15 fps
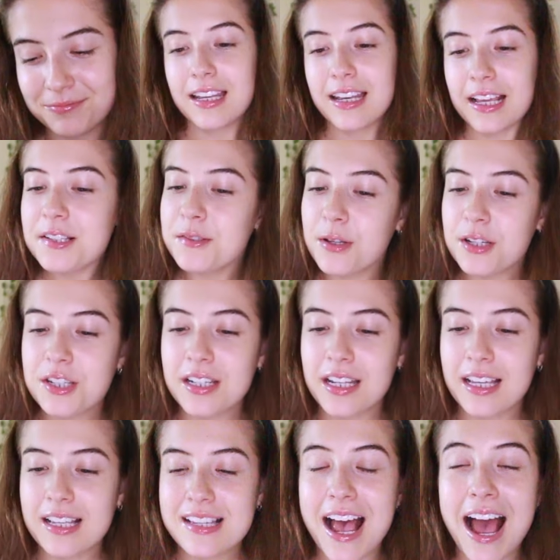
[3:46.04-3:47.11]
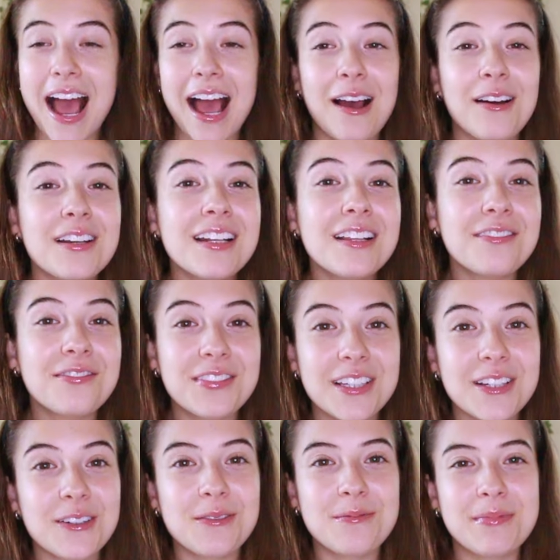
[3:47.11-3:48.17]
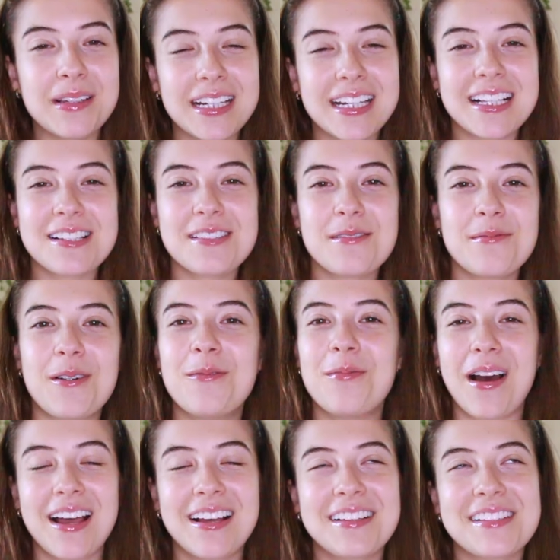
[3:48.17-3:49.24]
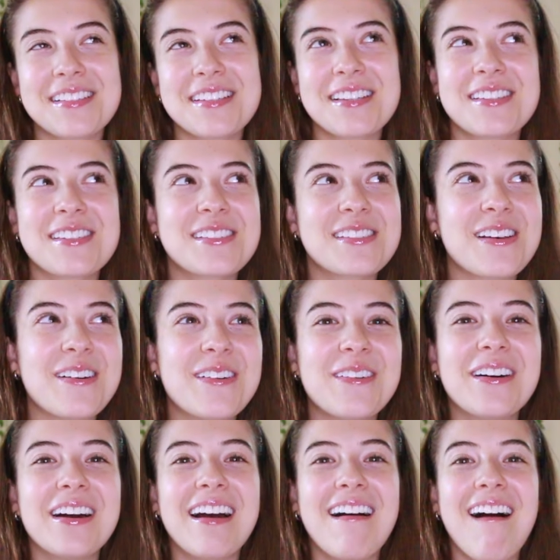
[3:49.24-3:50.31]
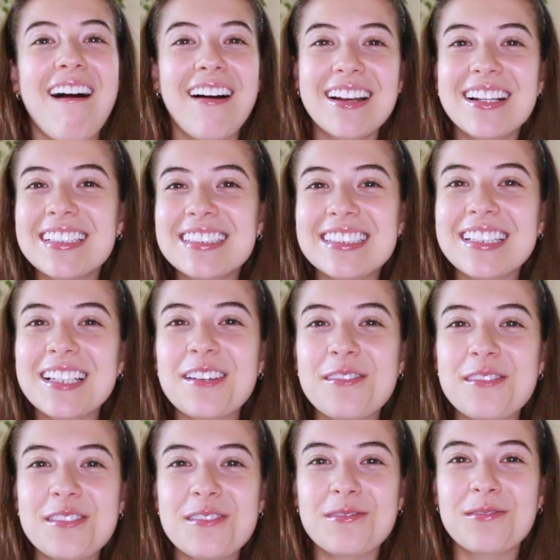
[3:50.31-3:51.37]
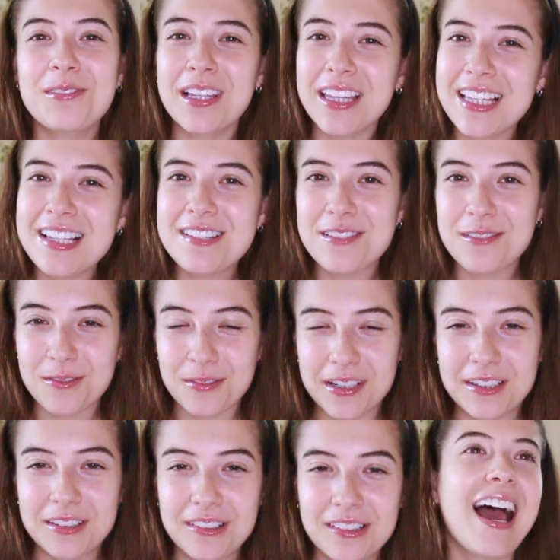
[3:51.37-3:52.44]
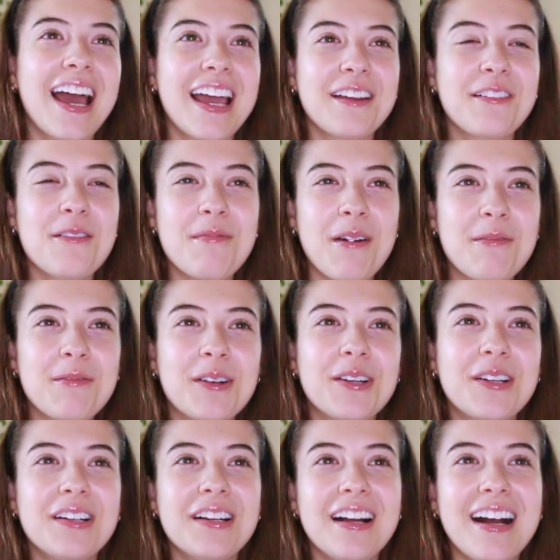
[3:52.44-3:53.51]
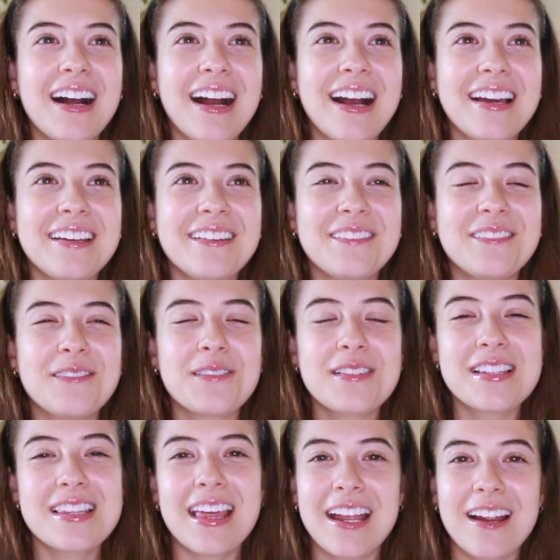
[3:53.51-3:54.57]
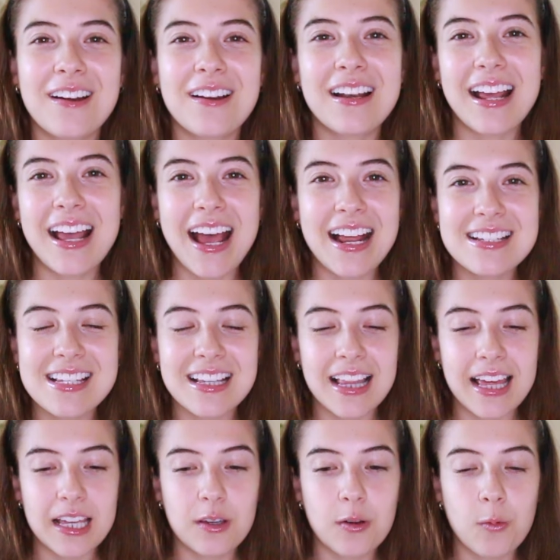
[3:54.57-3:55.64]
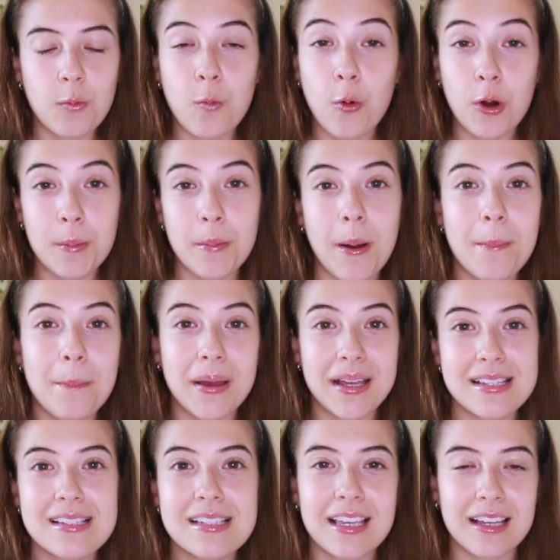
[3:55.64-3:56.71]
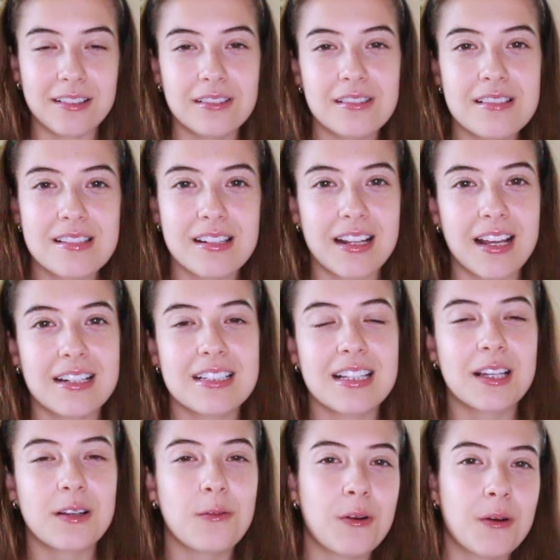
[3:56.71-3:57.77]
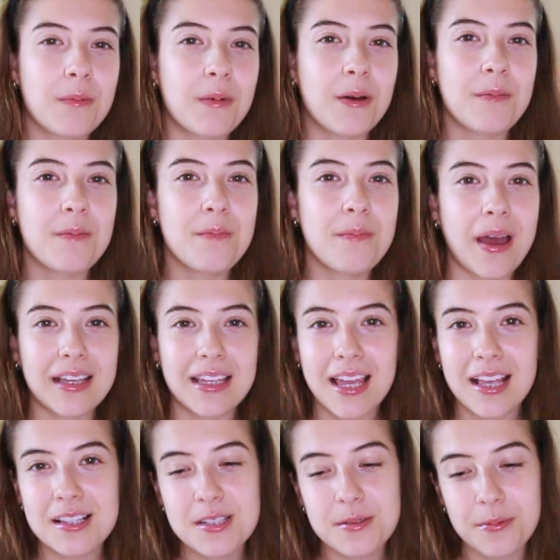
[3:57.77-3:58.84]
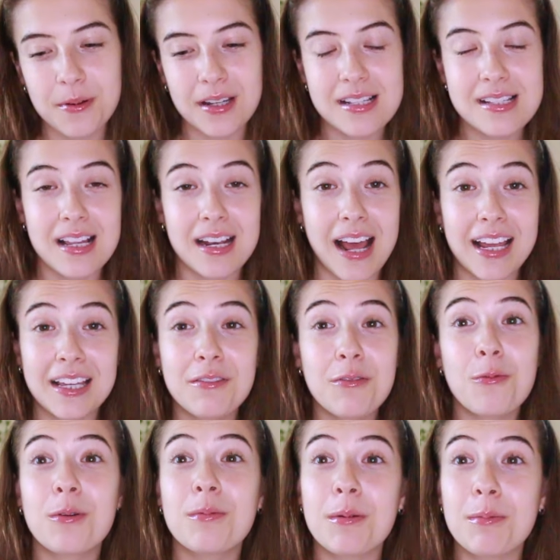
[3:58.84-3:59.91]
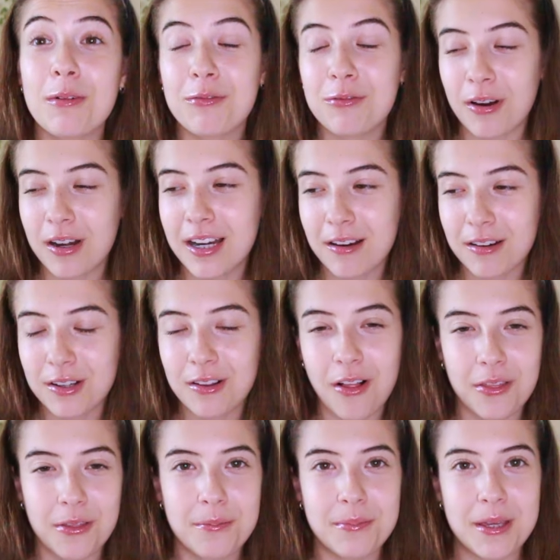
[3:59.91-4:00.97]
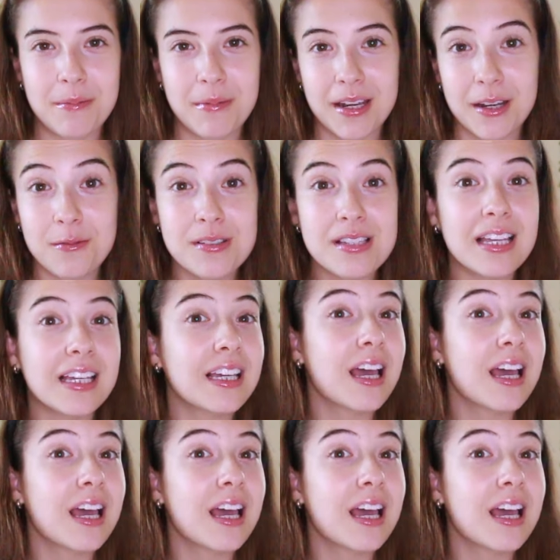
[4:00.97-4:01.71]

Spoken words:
Next question is, how did it feel meeting Simone Biles? So honestly, it was really surreal. I remember I was there and I had to like warm up my skills, and I had to like warm up backhand springs, and I even warmed up a front aerial on the beam, and it was like